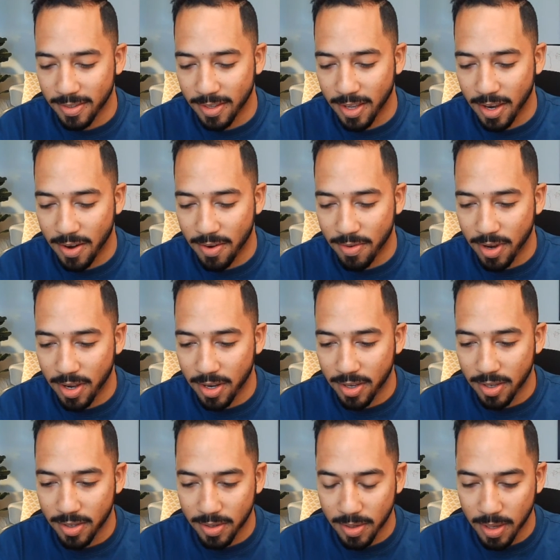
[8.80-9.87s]

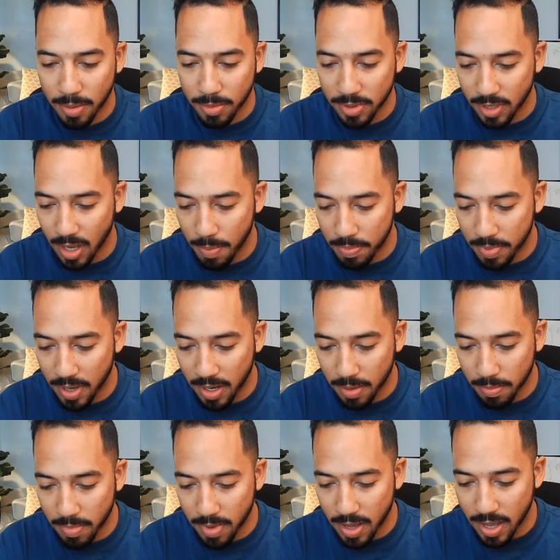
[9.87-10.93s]
Alrighty, I'm just
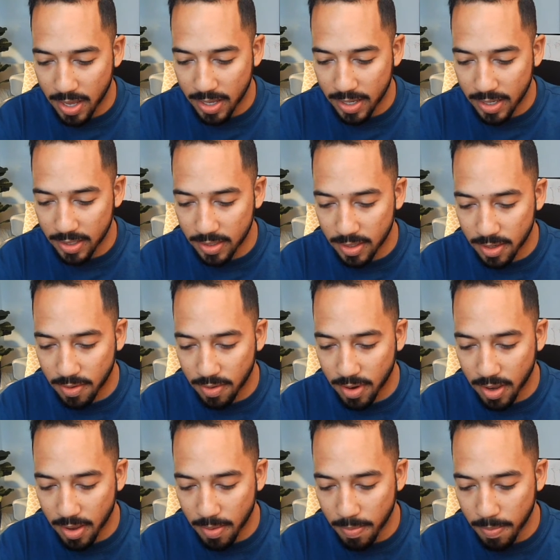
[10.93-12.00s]
updating my
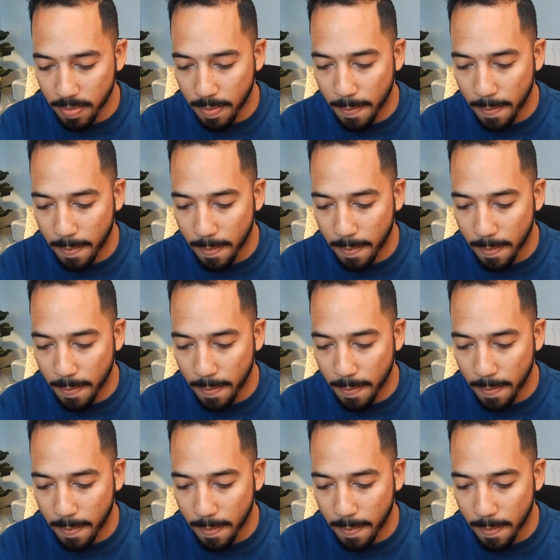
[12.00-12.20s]
Instagram.